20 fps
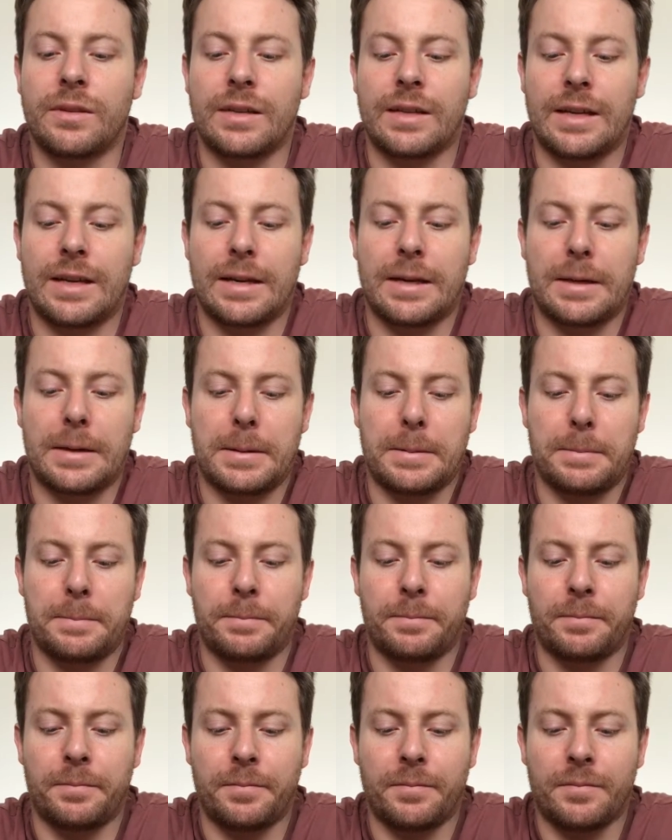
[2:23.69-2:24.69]

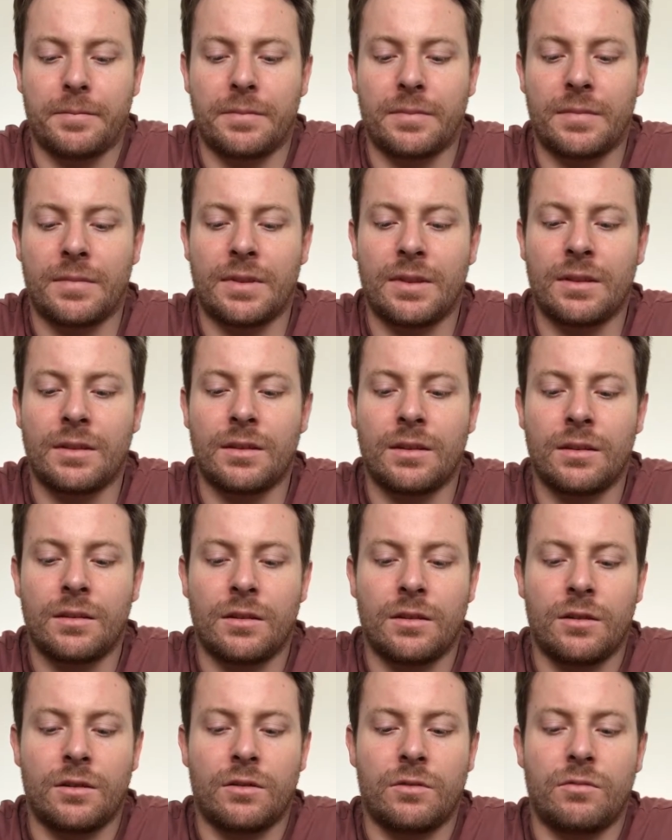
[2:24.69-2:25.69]

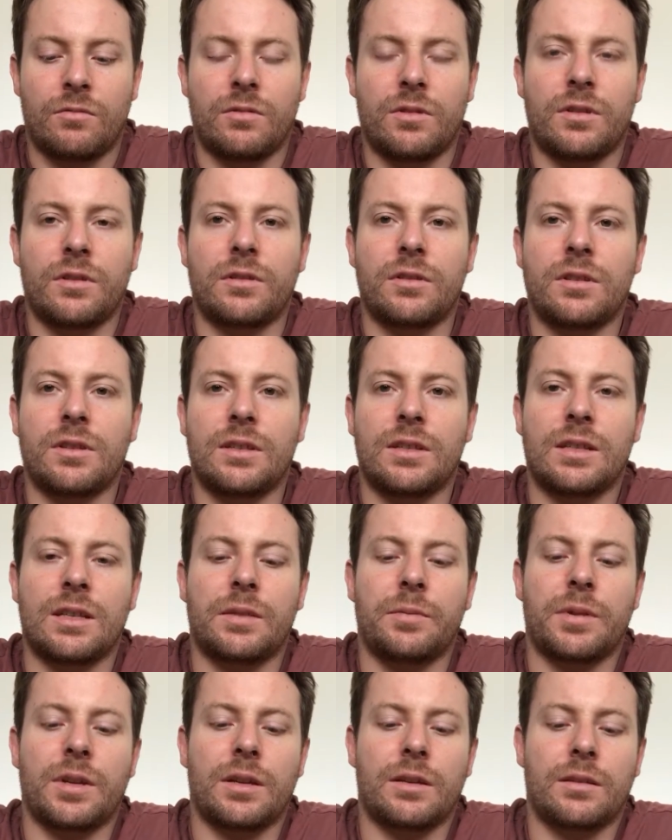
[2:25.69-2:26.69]
What else can I say
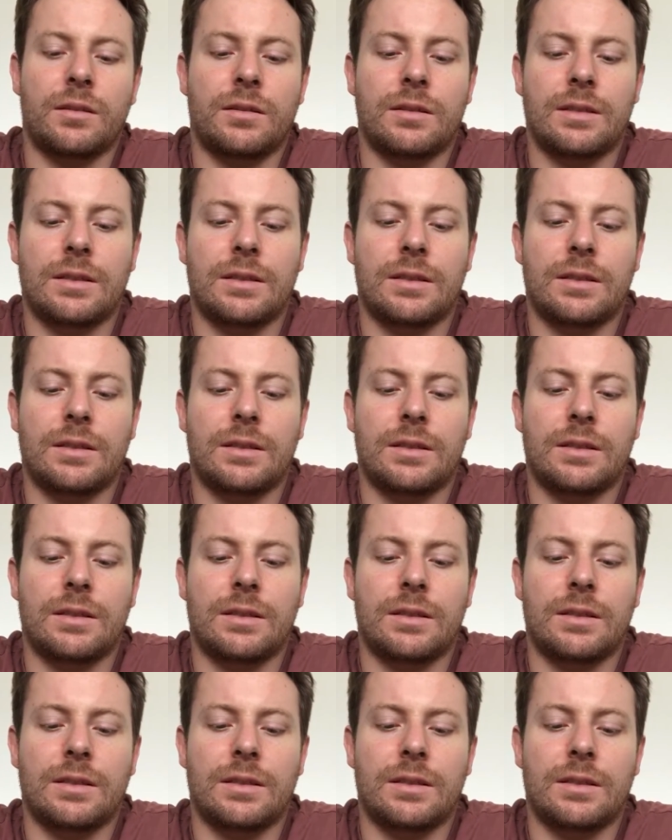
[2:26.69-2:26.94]
about it?